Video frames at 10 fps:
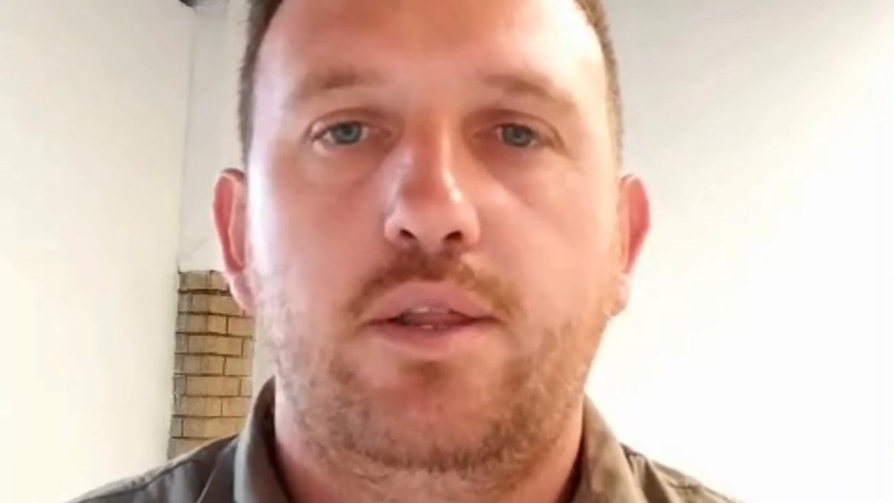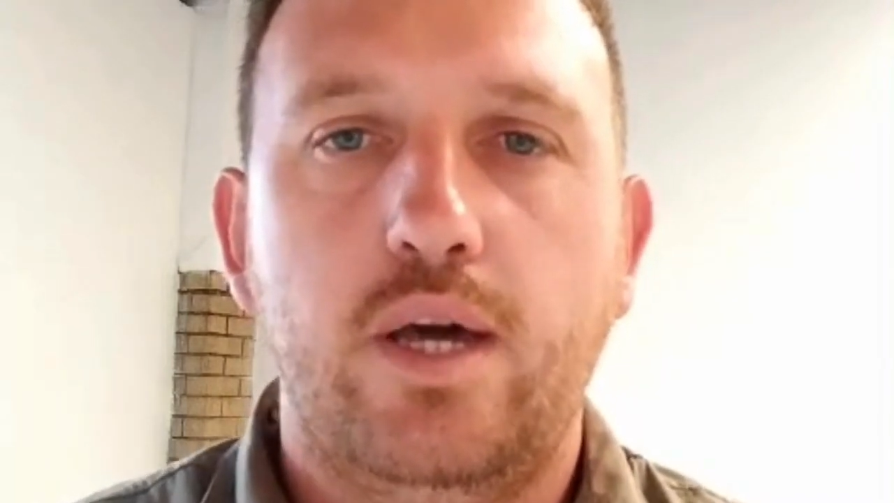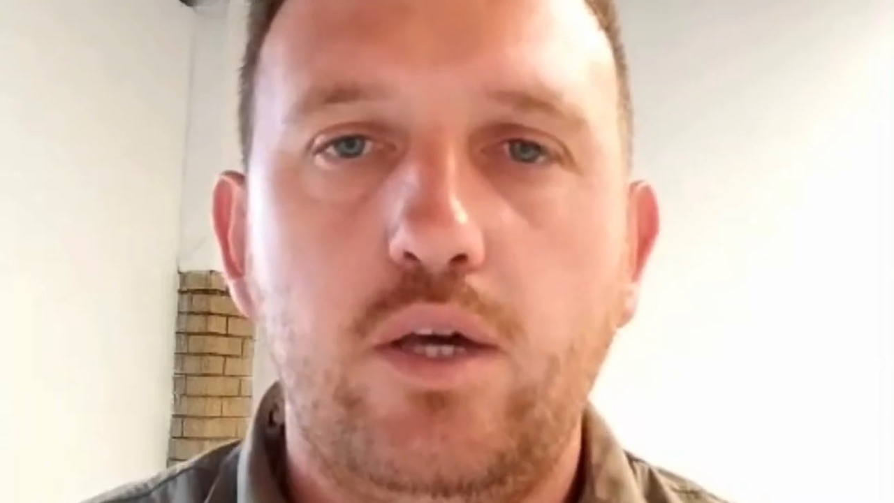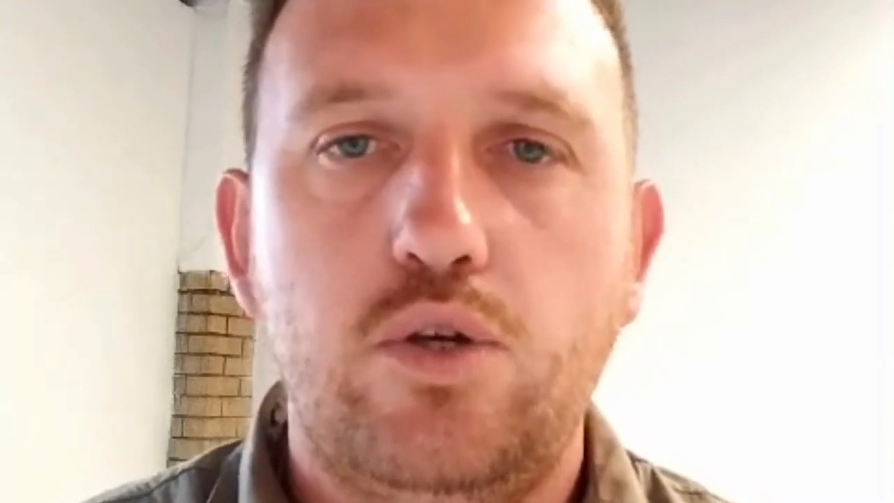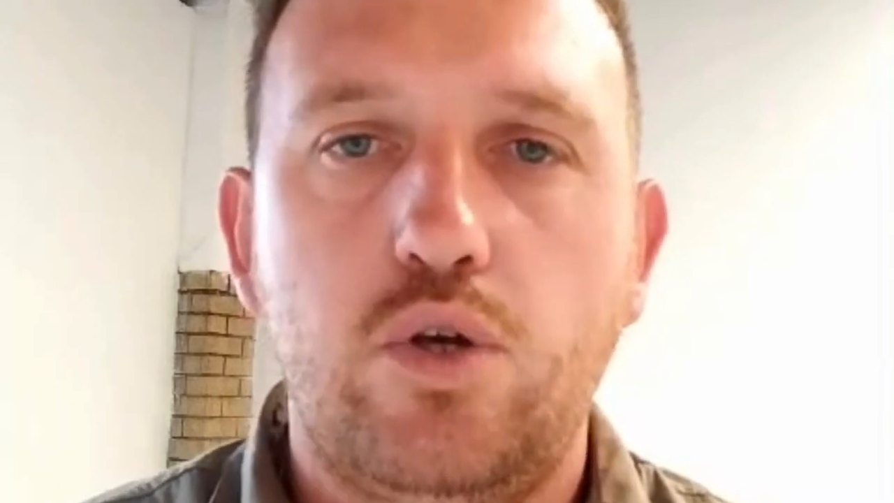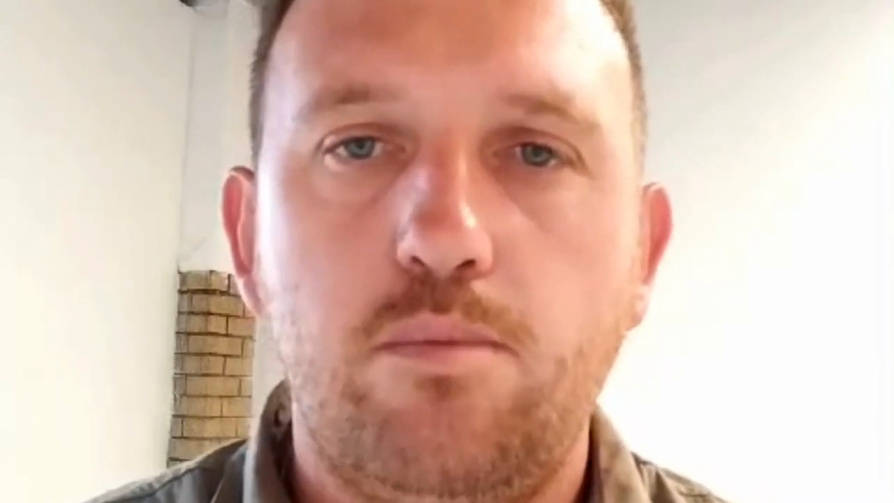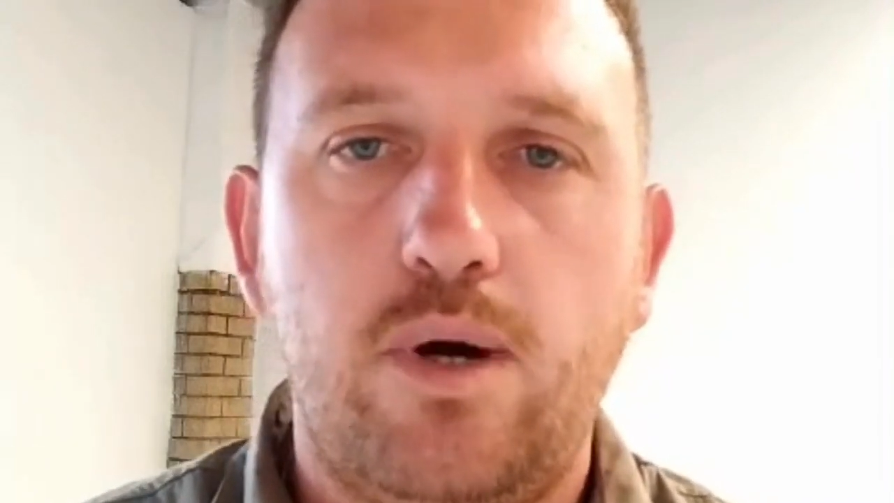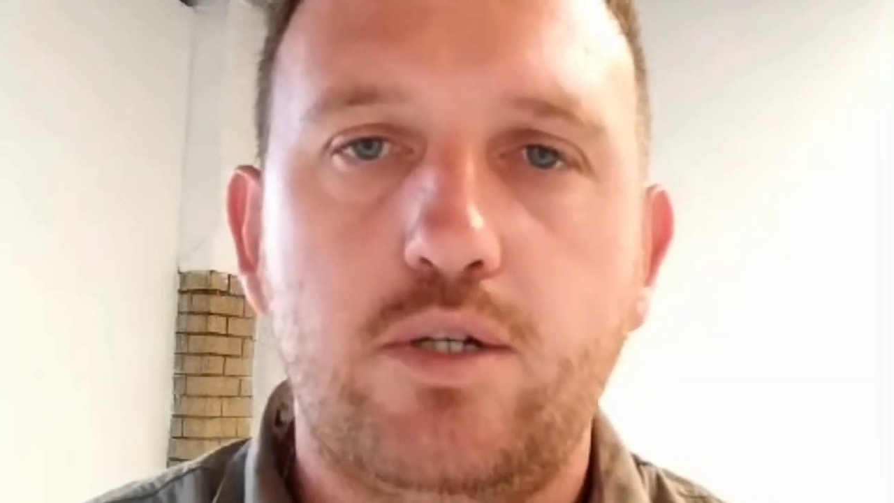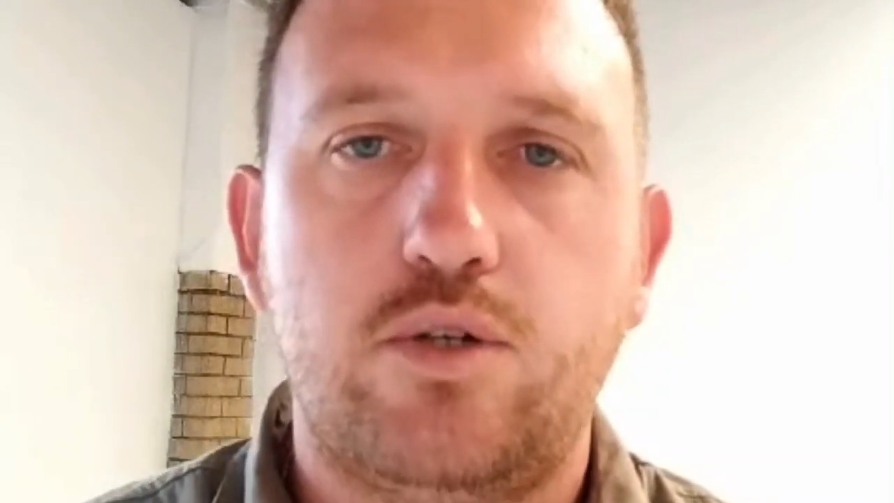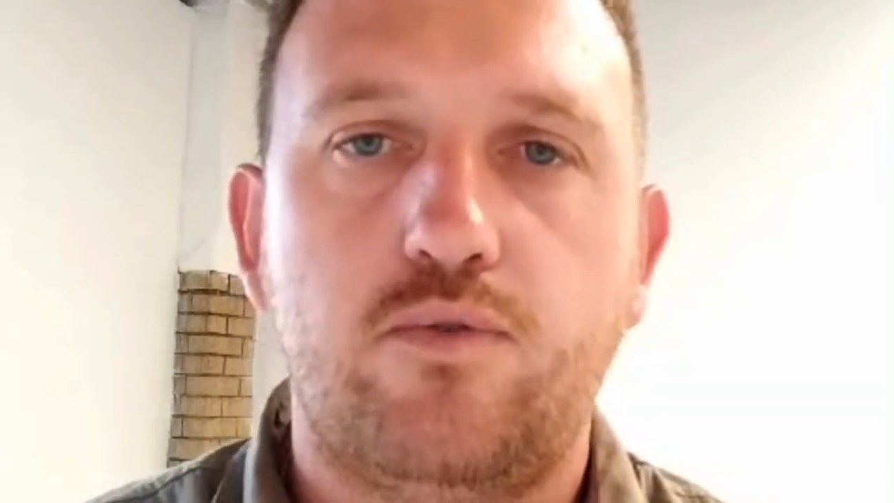Thank you so
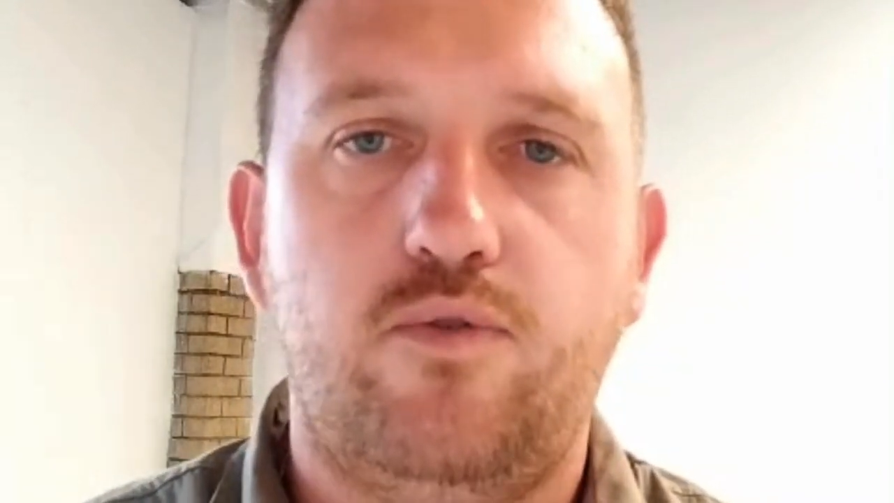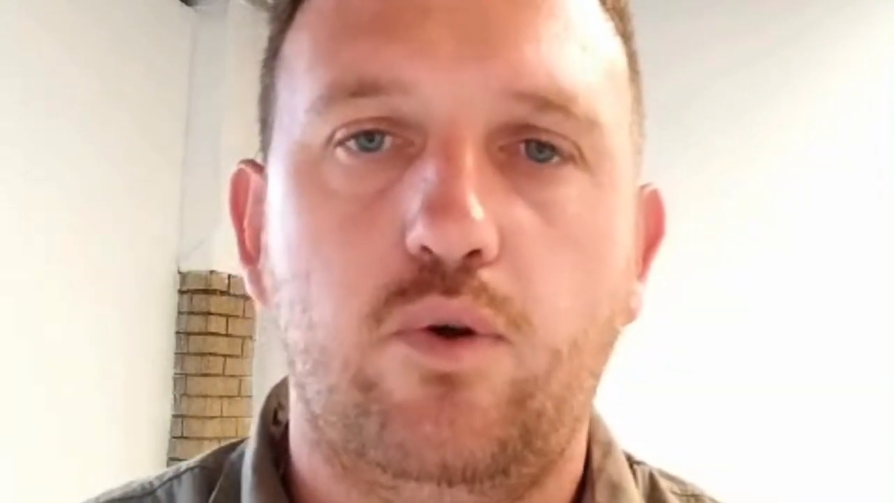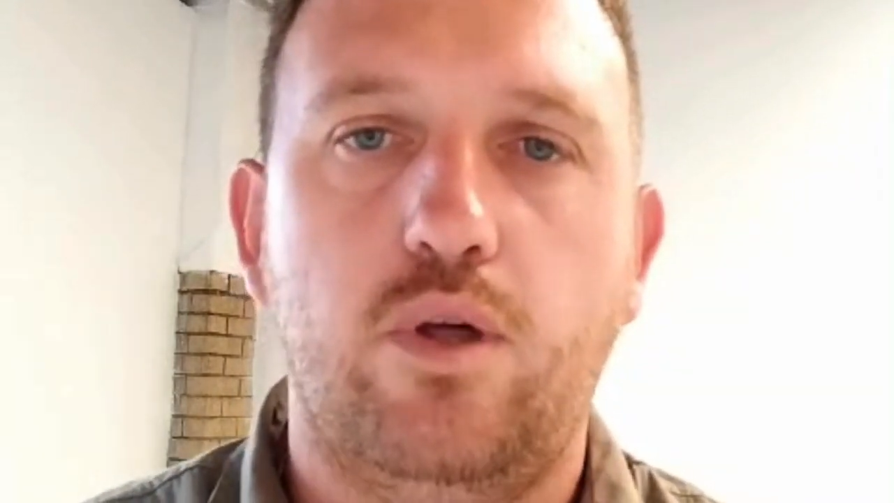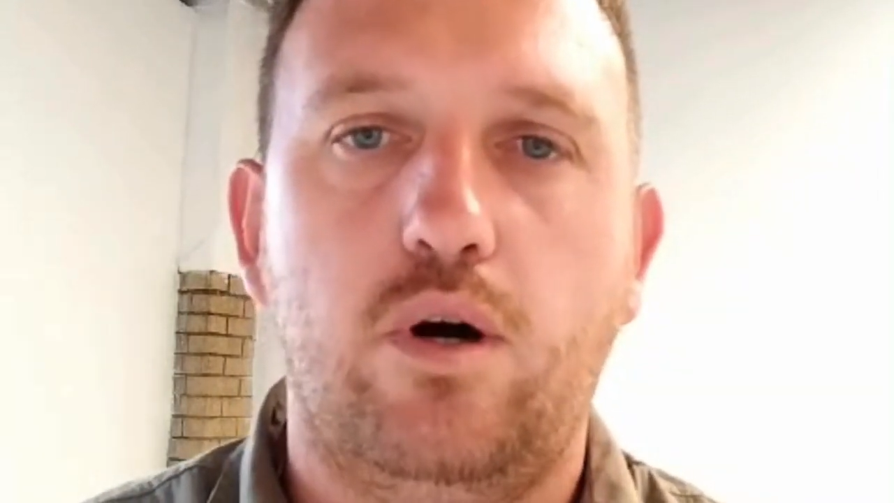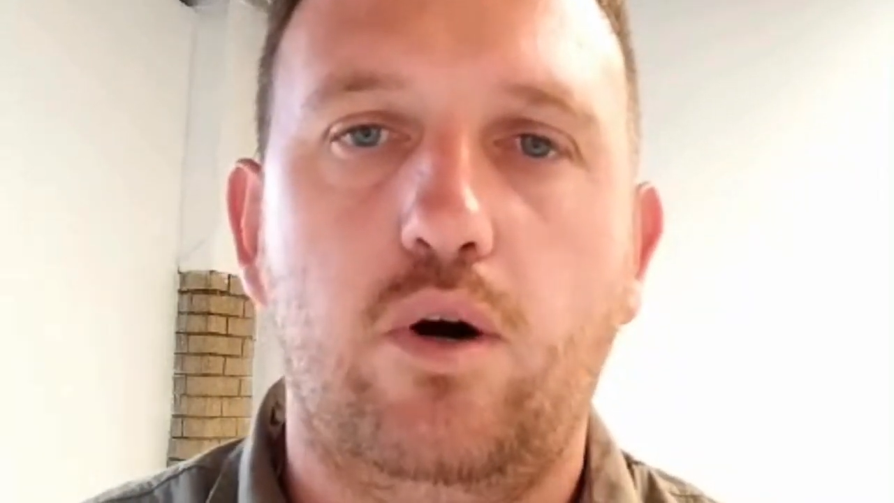much for the